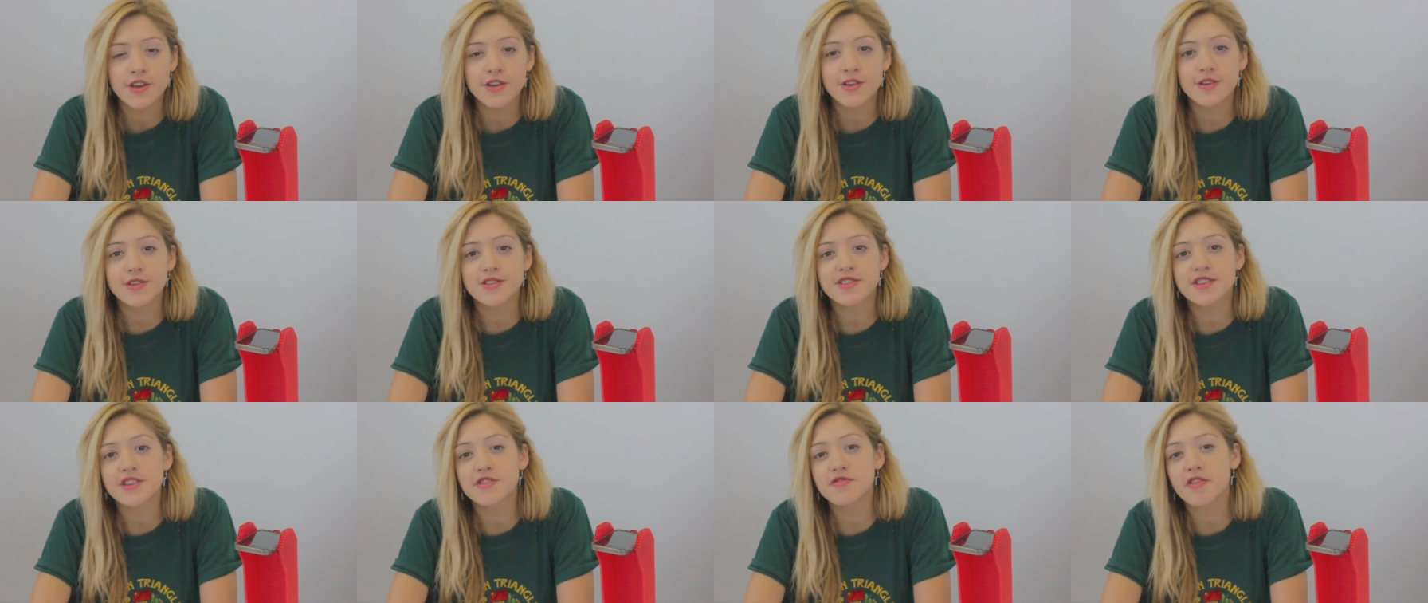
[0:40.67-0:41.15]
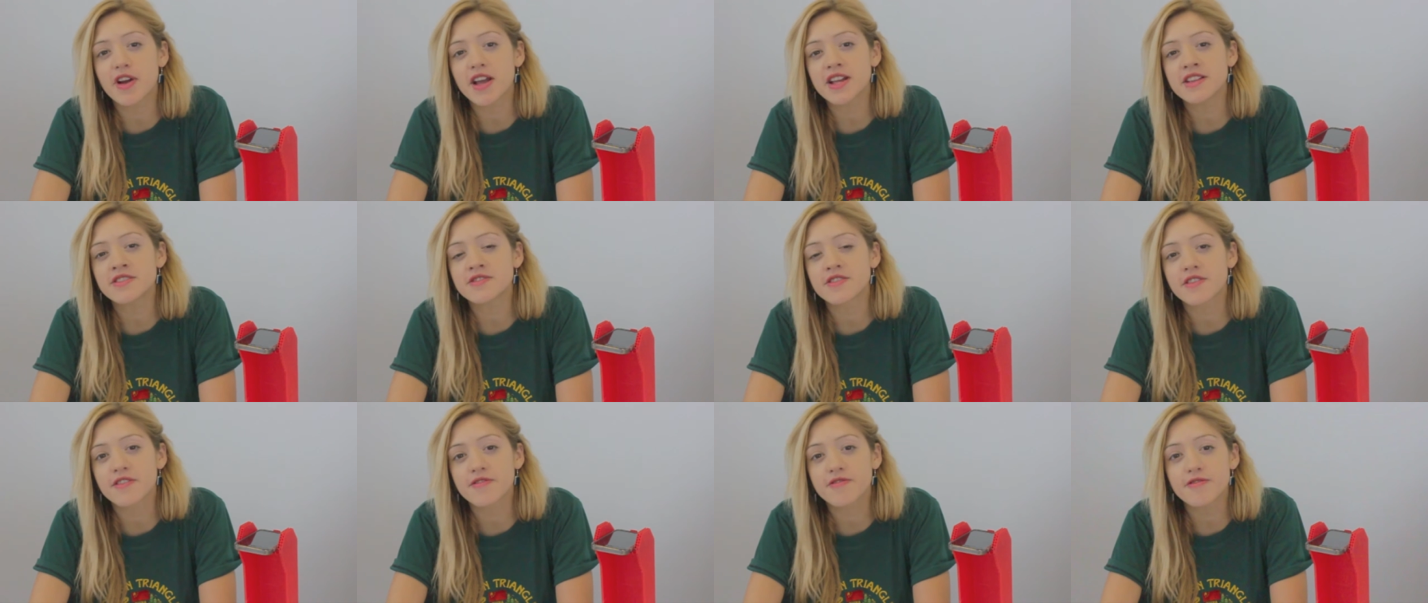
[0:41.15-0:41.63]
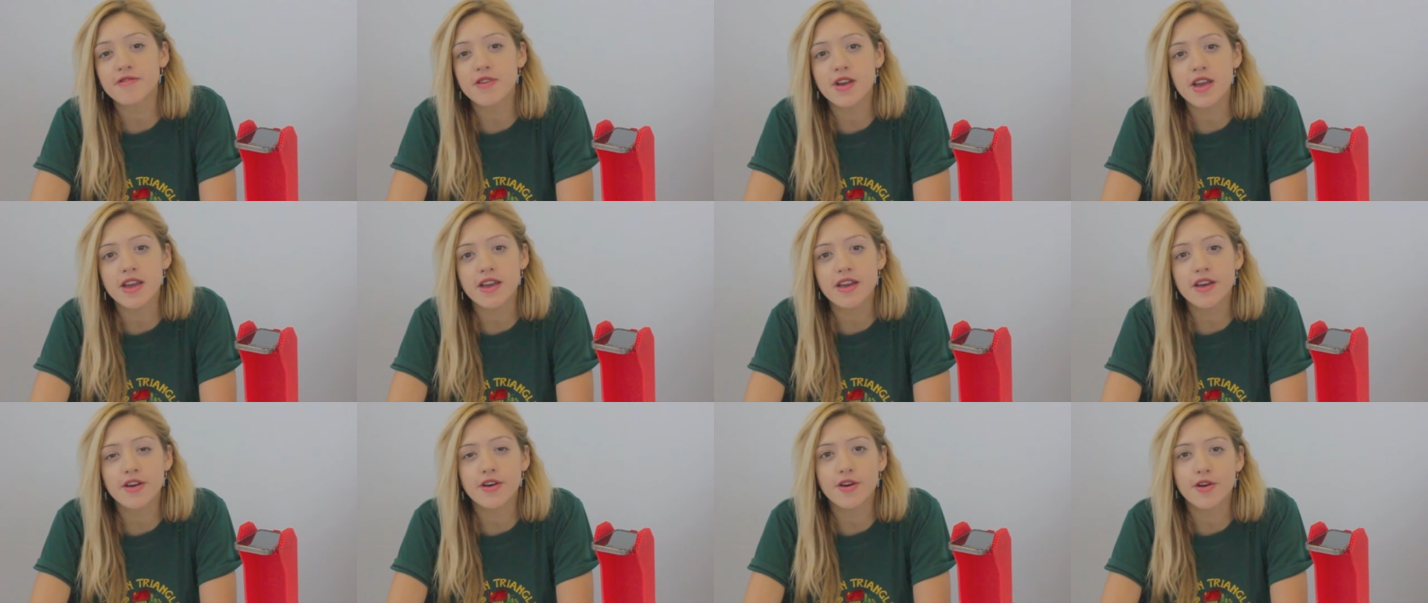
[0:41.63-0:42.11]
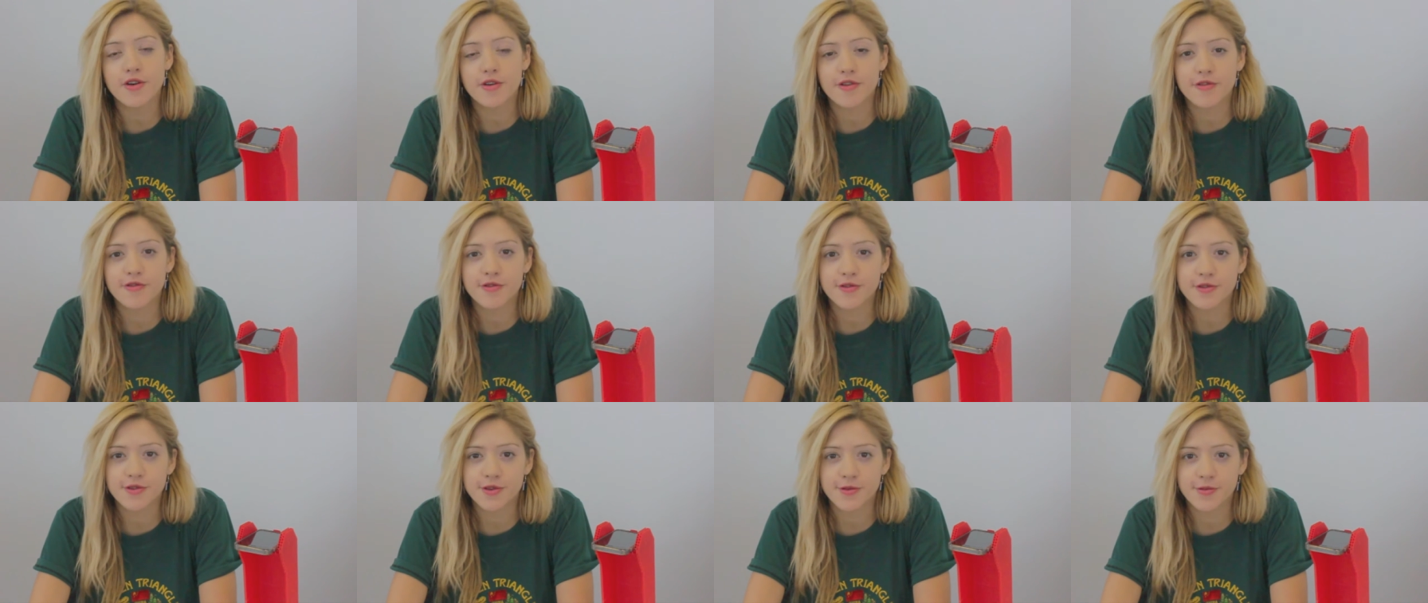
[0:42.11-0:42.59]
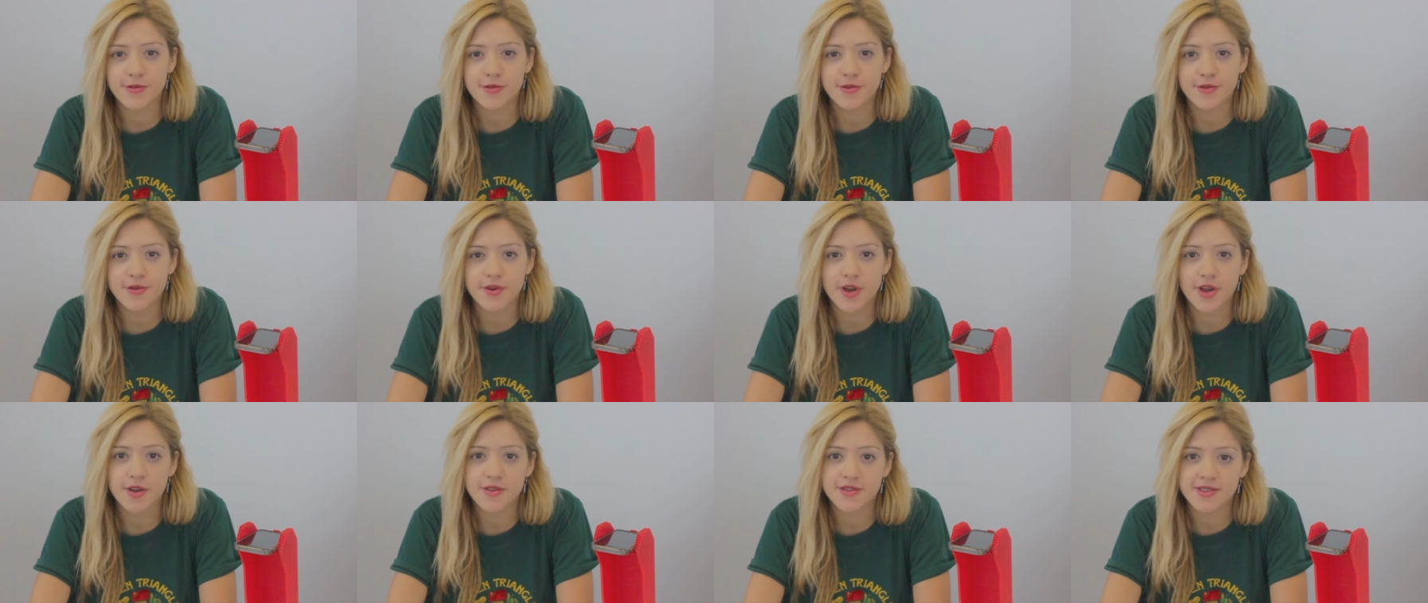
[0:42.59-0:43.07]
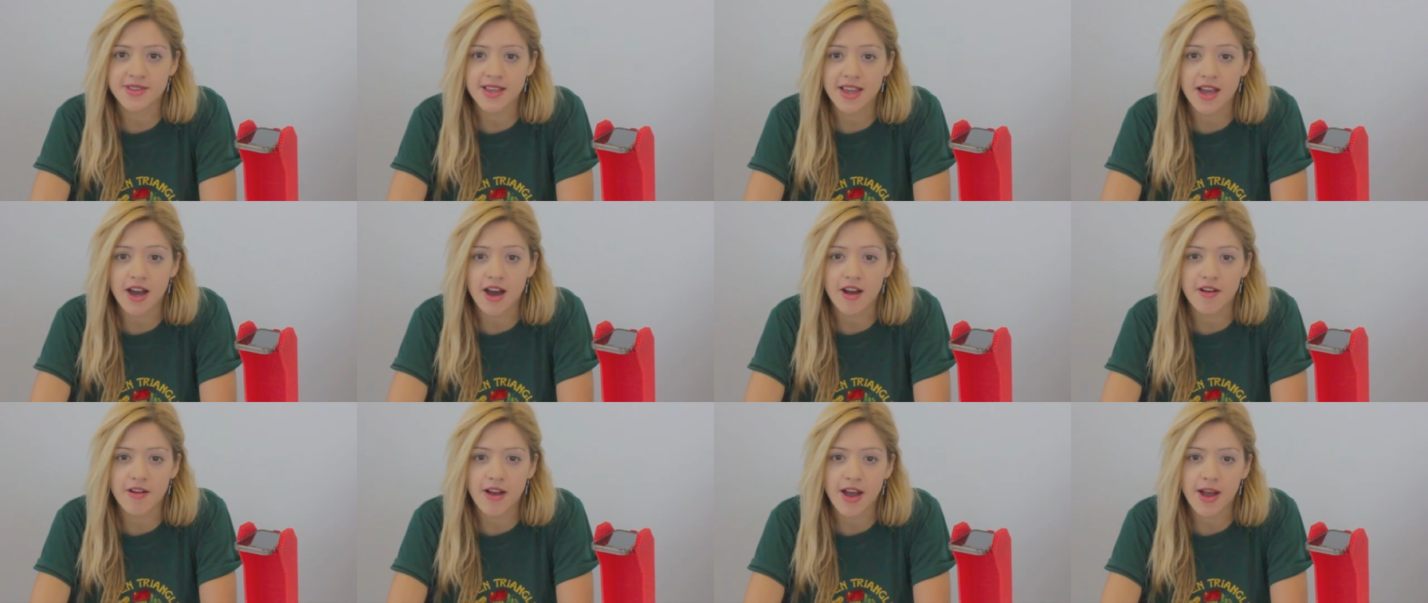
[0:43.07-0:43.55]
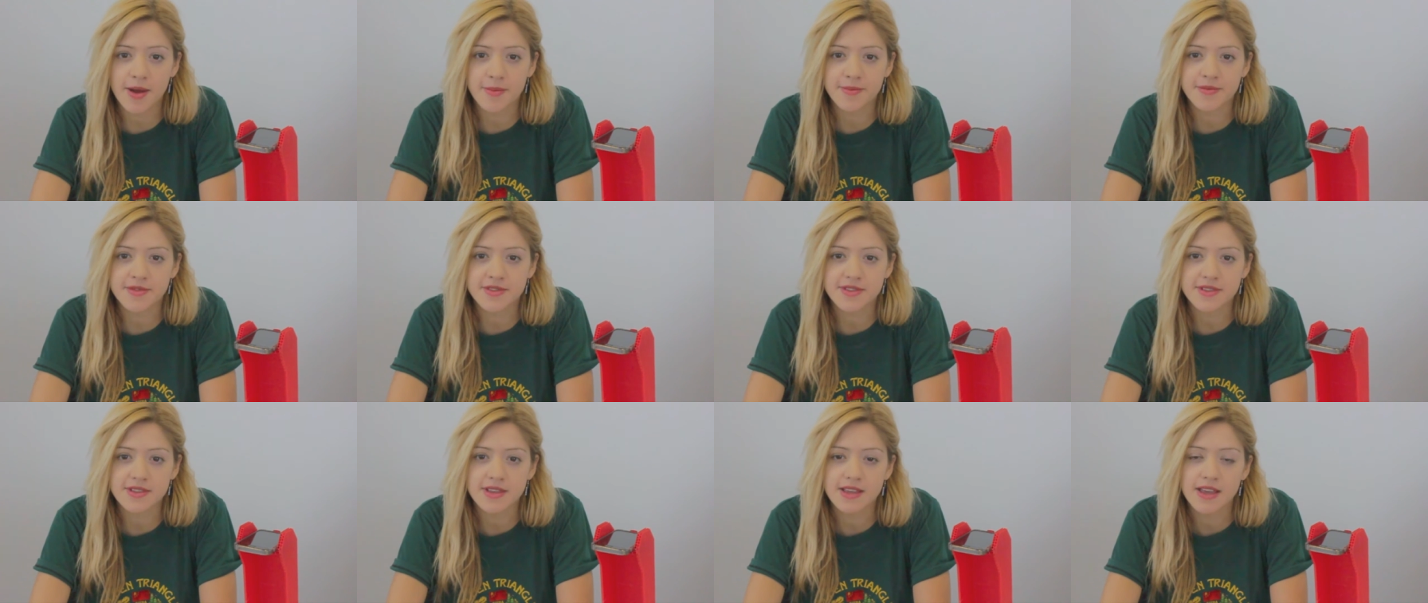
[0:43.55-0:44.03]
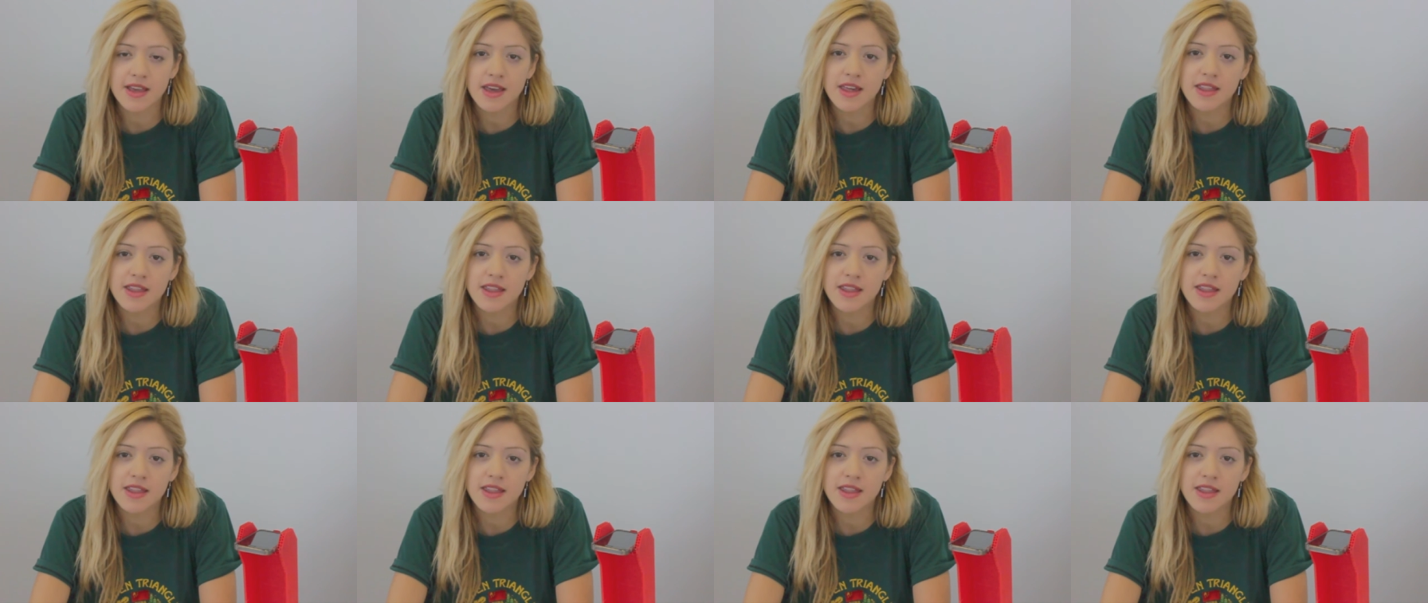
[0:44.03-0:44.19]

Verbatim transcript: using a range of free or affordable OCR apps.